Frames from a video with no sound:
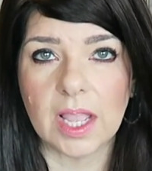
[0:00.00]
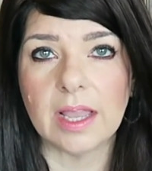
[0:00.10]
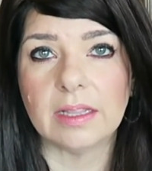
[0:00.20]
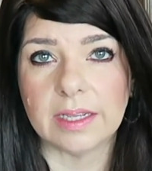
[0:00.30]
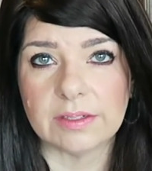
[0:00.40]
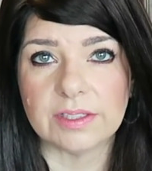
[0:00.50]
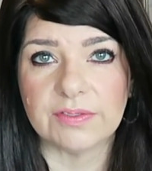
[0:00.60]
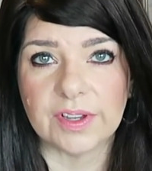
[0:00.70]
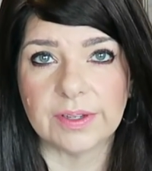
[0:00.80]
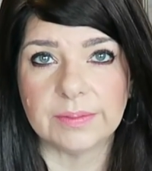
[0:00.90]
And there's the
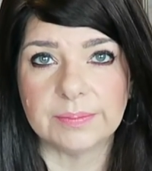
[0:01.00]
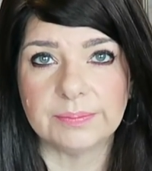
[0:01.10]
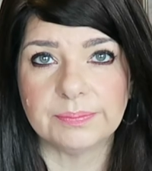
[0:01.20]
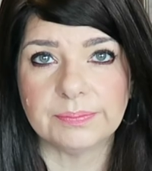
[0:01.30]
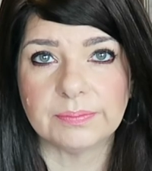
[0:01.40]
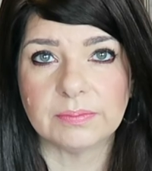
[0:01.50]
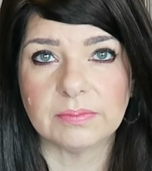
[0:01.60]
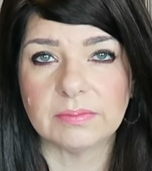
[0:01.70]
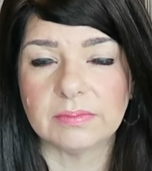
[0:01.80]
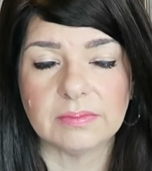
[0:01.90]
phone.
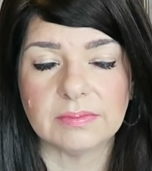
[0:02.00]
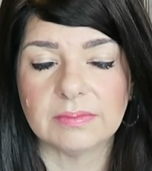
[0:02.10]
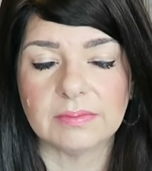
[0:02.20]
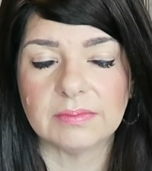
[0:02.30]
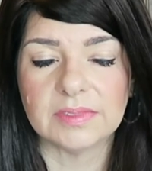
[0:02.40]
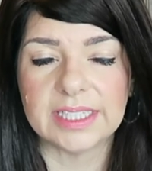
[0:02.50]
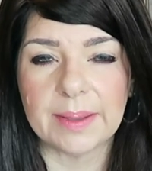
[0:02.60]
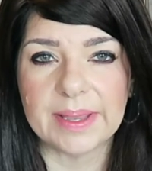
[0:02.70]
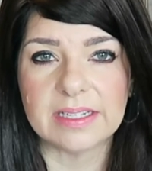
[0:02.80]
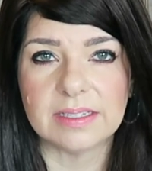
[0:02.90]
Damn it.